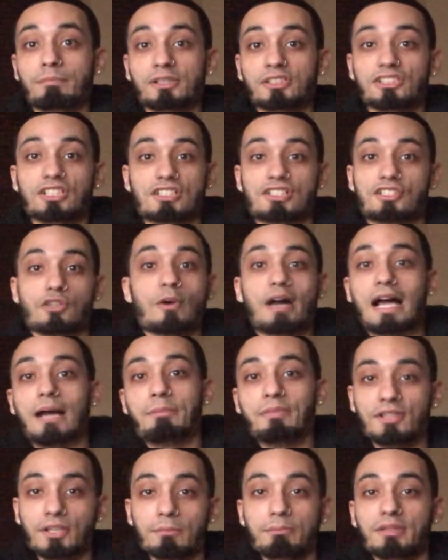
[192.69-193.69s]
but just so
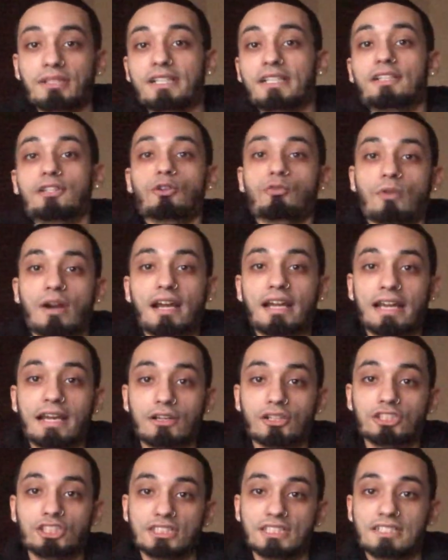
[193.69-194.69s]
happen to be in the right
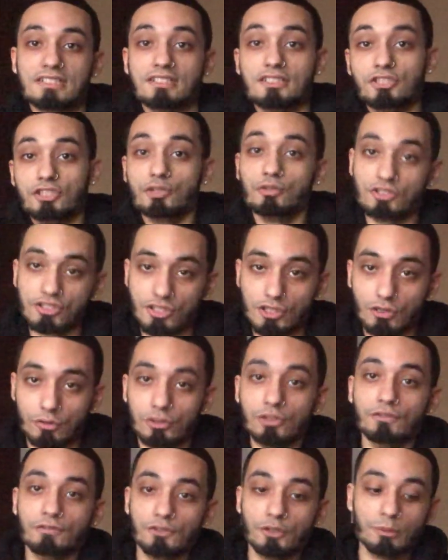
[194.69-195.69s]
energies to do so
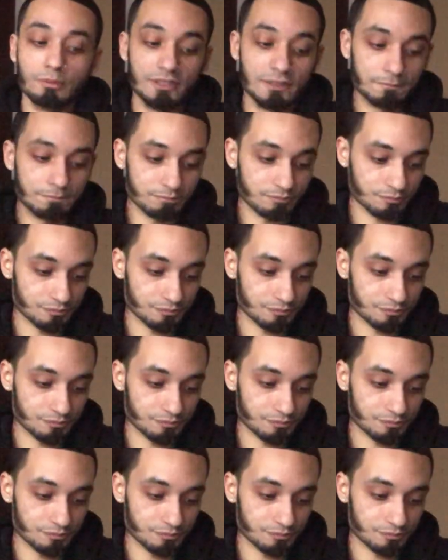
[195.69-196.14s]
you feel me